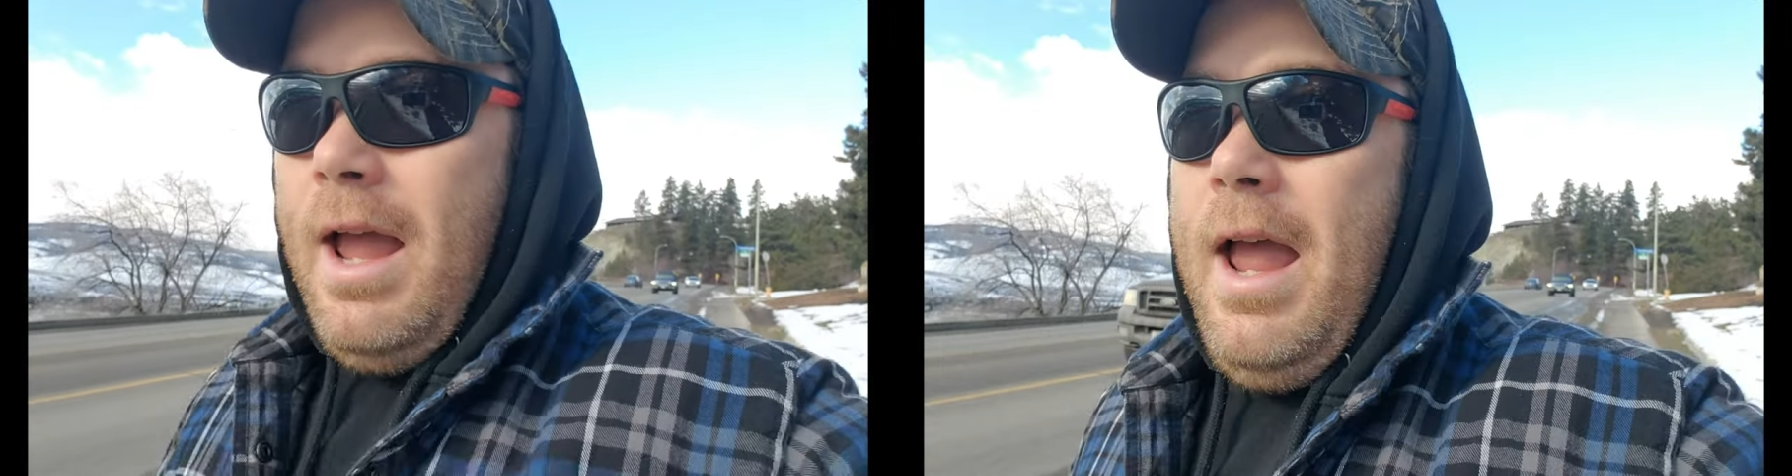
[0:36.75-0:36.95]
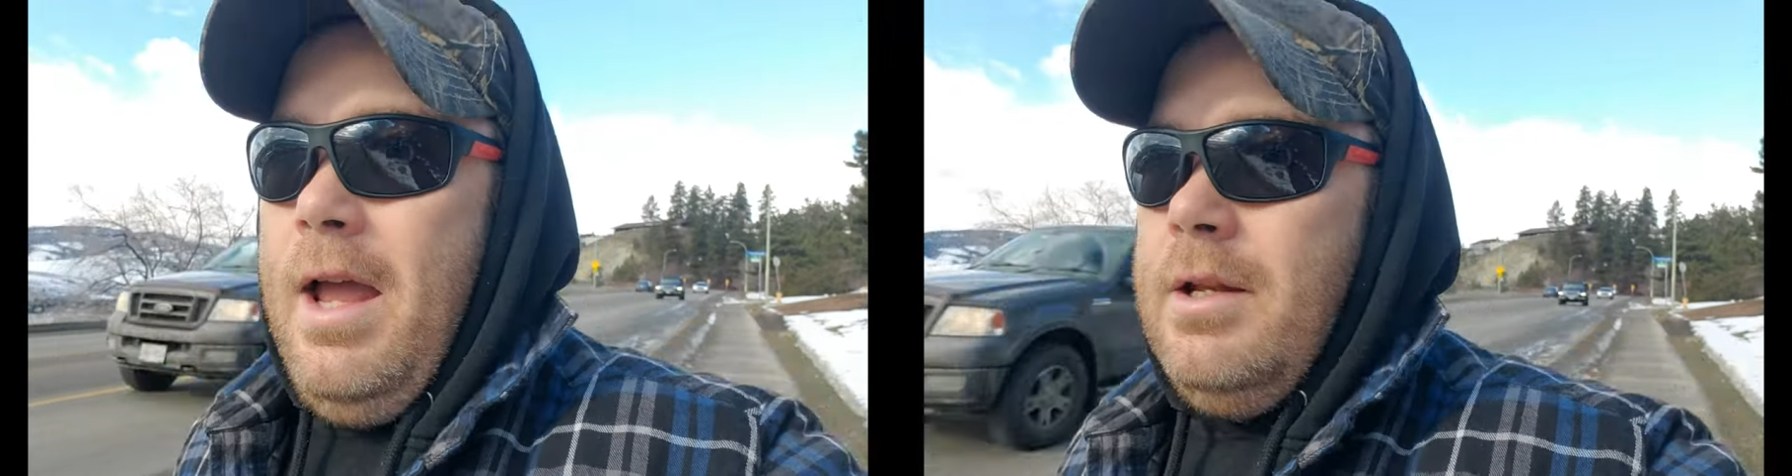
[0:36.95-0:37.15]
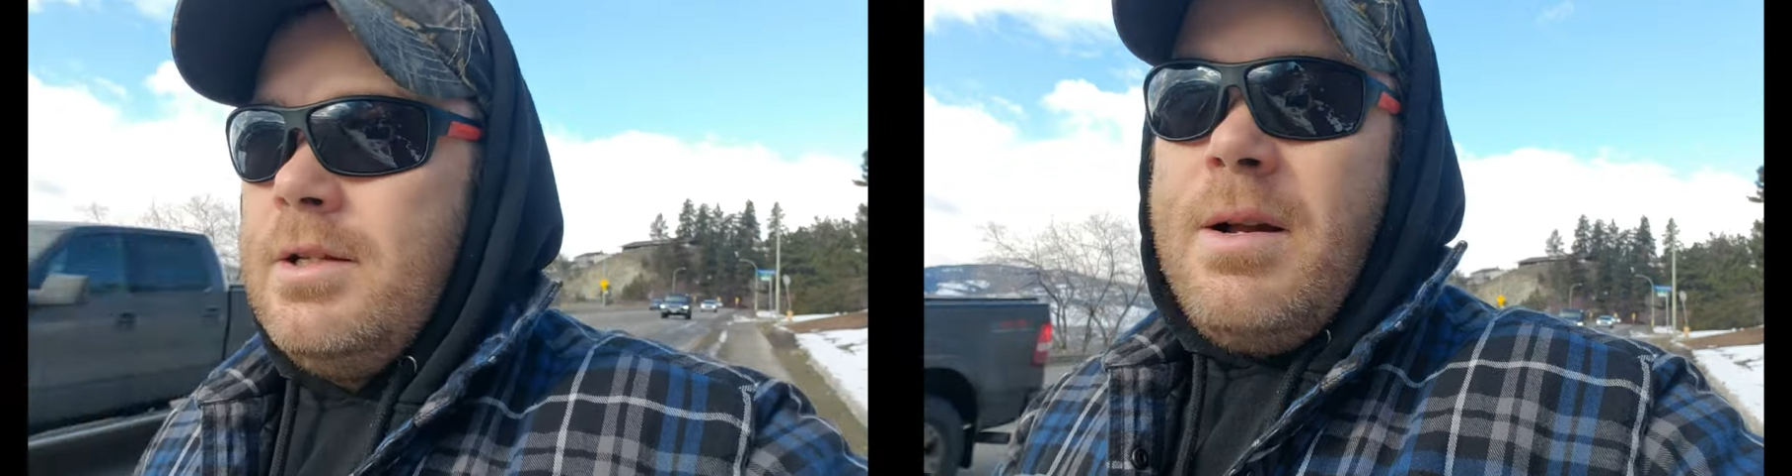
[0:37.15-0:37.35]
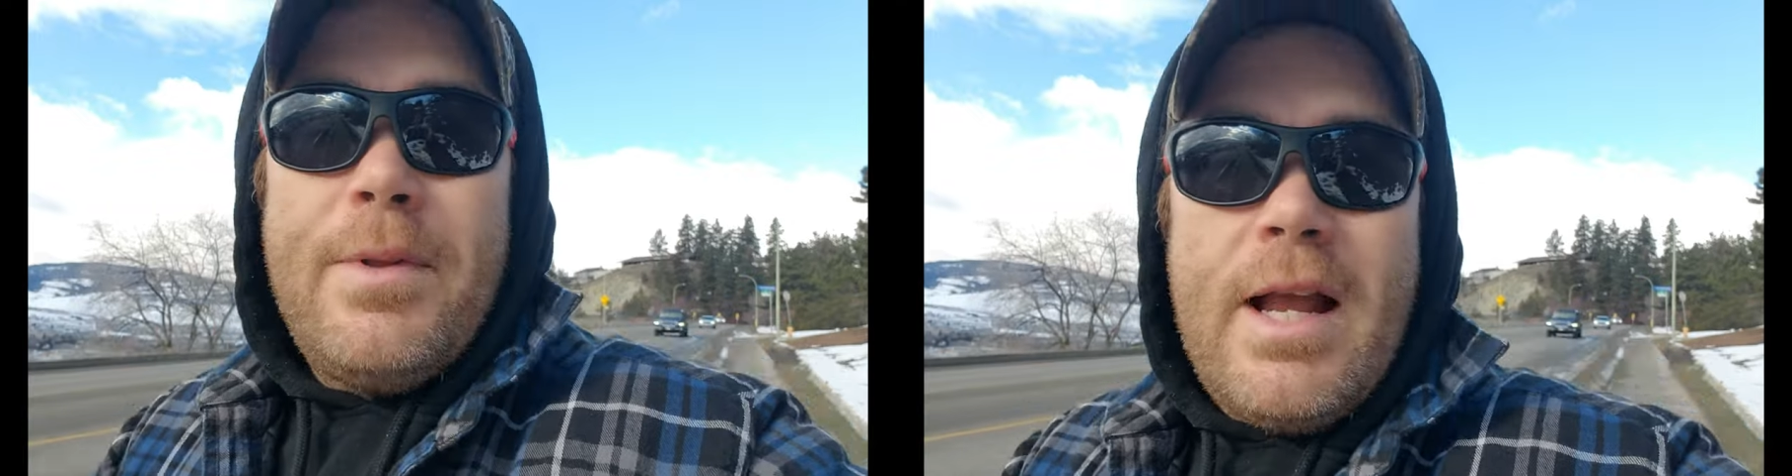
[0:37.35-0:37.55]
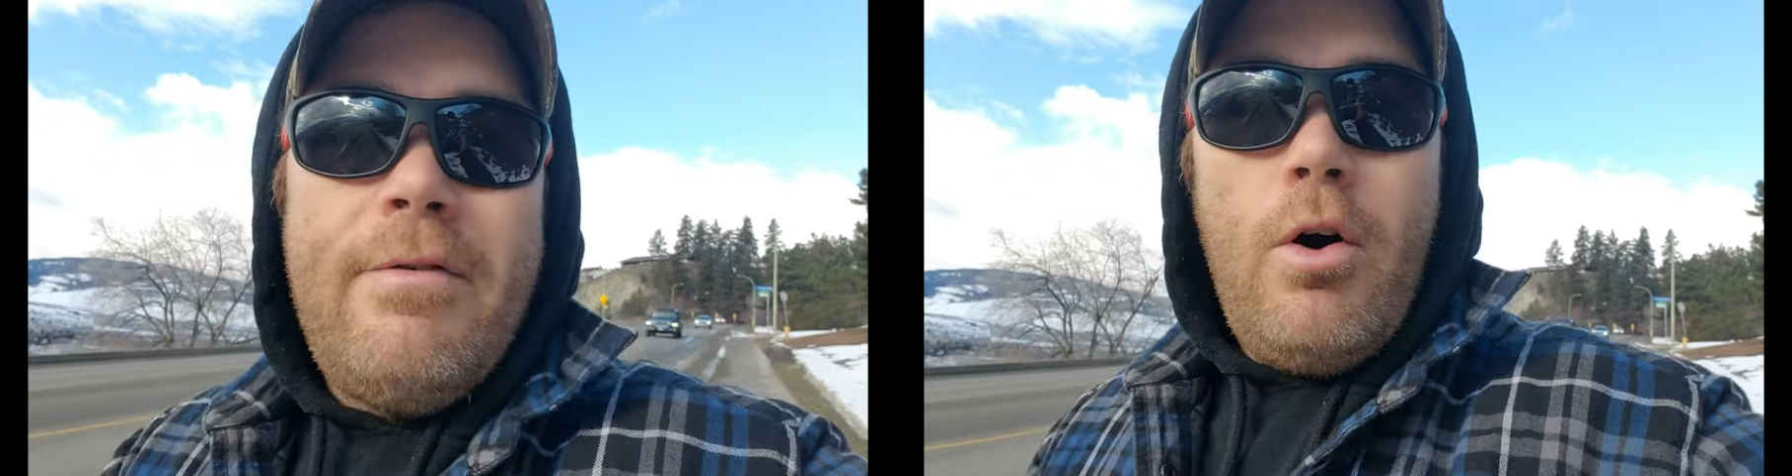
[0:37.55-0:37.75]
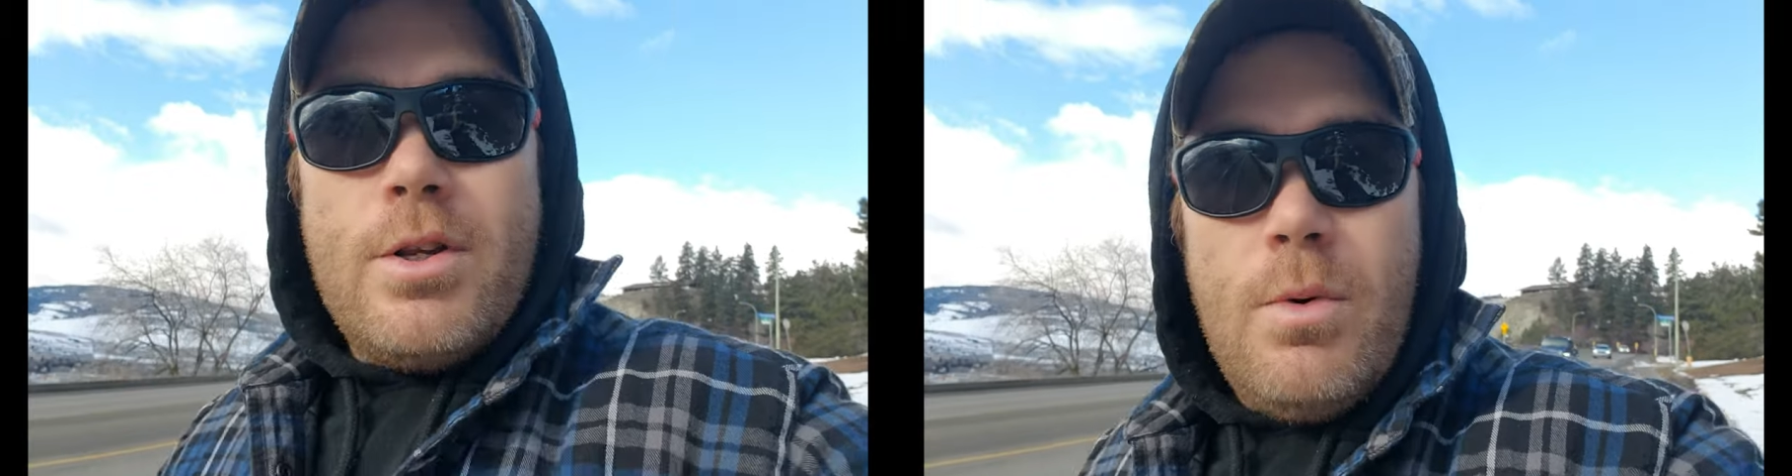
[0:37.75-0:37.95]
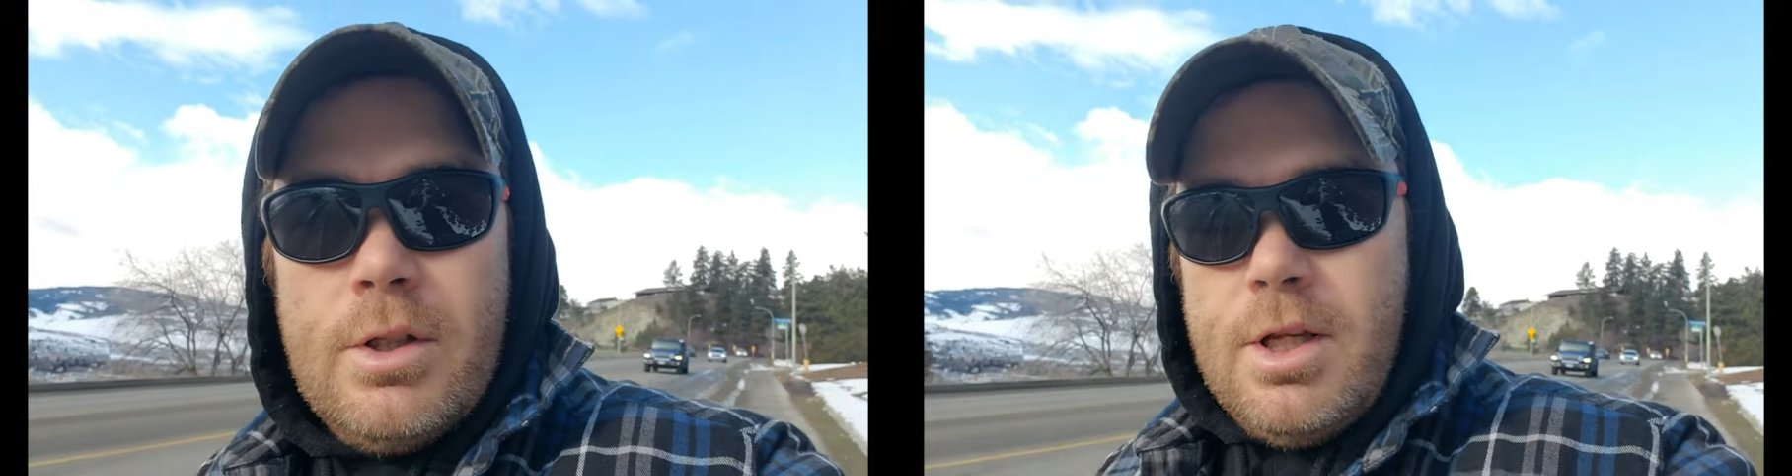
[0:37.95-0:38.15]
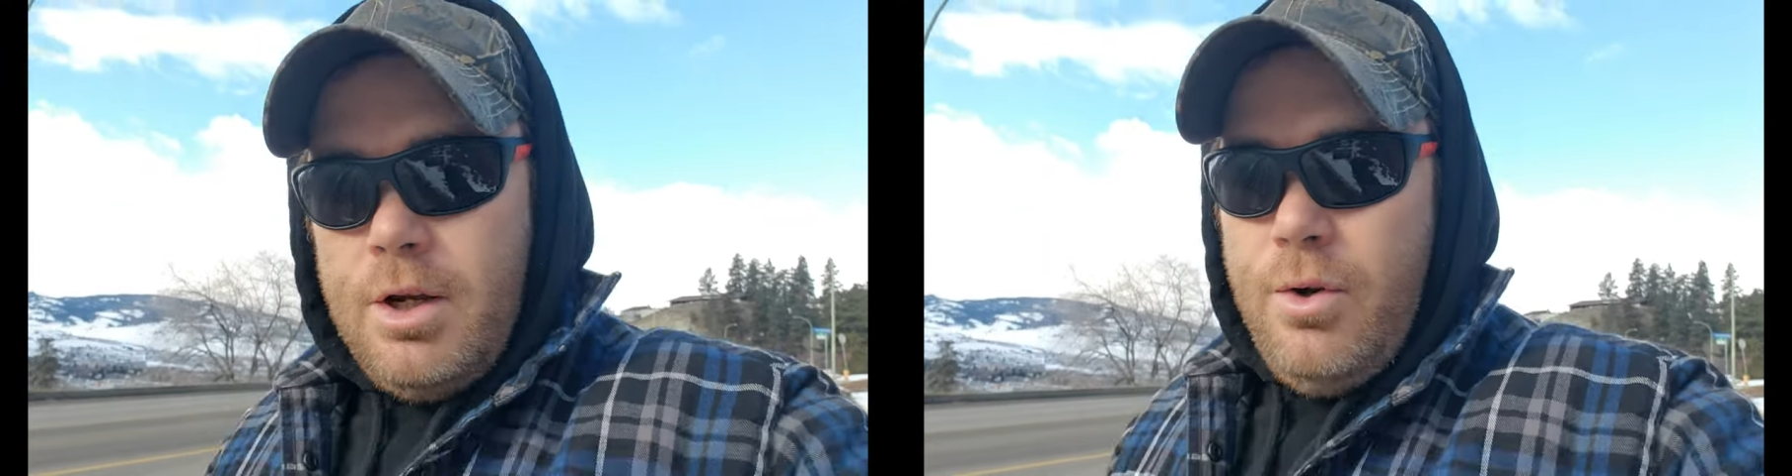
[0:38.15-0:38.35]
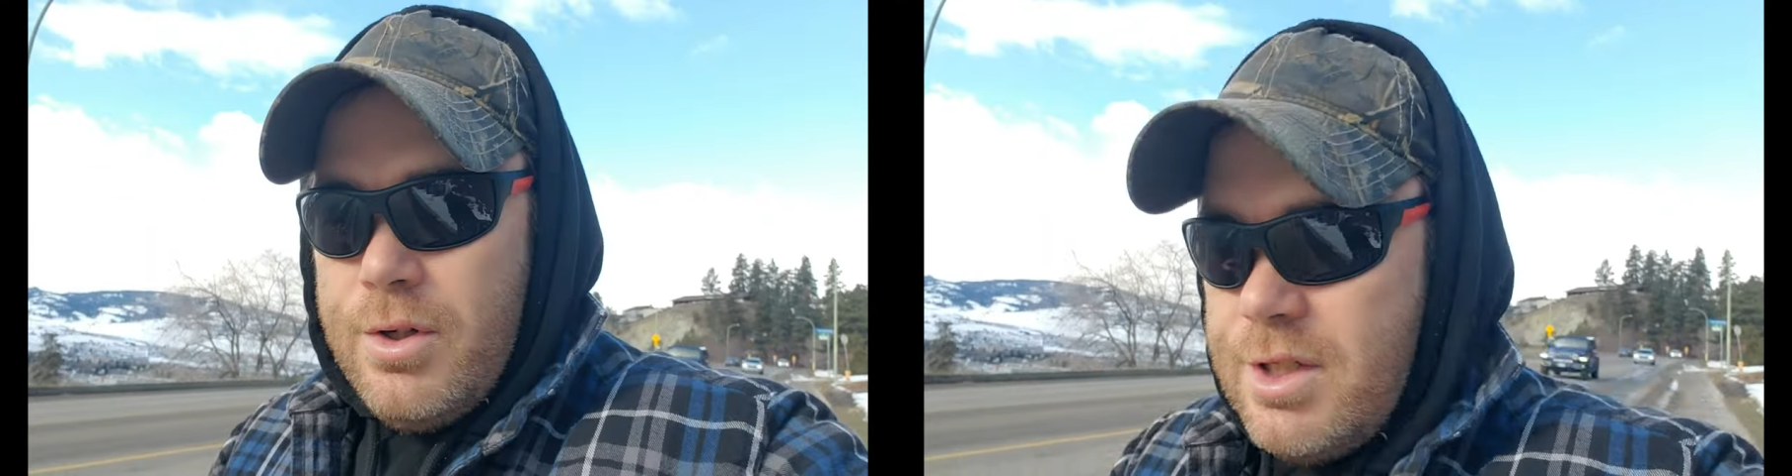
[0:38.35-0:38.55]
and something I've always wanted to do,